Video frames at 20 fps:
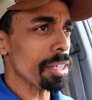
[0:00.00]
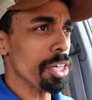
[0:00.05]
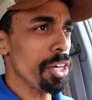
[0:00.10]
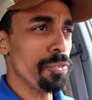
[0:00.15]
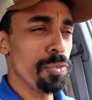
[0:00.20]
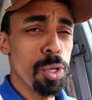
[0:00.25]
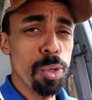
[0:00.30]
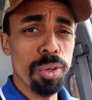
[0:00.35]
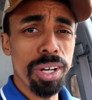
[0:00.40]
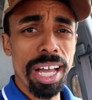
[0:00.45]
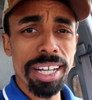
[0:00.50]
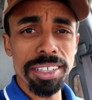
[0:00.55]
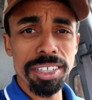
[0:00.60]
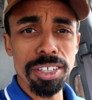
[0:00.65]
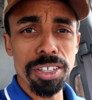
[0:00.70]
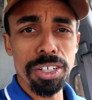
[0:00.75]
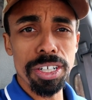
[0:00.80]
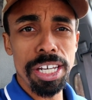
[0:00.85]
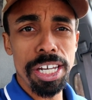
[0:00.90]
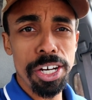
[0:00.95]
If you would like
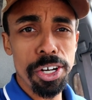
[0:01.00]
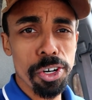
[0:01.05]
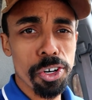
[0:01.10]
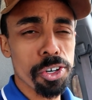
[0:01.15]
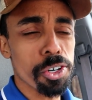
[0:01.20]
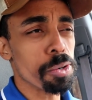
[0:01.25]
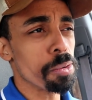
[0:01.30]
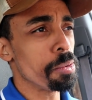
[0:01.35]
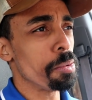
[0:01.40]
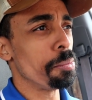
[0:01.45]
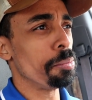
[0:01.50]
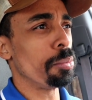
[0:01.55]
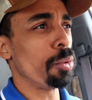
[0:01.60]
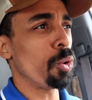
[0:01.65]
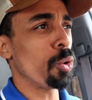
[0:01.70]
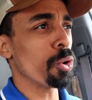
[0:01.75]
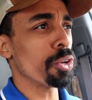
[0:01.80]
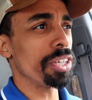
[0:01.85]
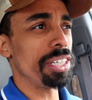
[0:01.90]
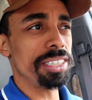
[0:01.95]
to hear
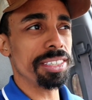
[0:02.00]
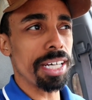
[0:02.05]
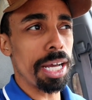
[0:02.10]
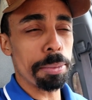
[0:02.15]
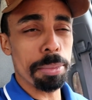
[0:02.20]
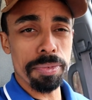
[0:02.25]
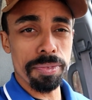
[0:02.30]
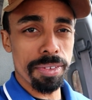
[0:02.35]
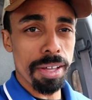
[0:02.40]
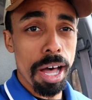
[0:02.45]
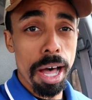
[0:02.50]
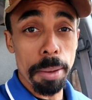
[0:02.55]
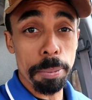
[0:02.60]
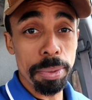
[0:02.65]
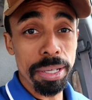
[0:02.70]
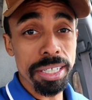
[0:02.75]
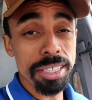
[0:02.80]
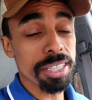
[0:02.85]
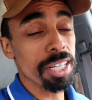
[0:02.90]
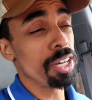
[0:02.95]
more of these type of
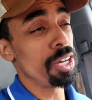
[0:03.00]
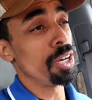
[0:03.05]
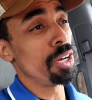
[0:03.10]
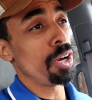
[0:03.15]
topics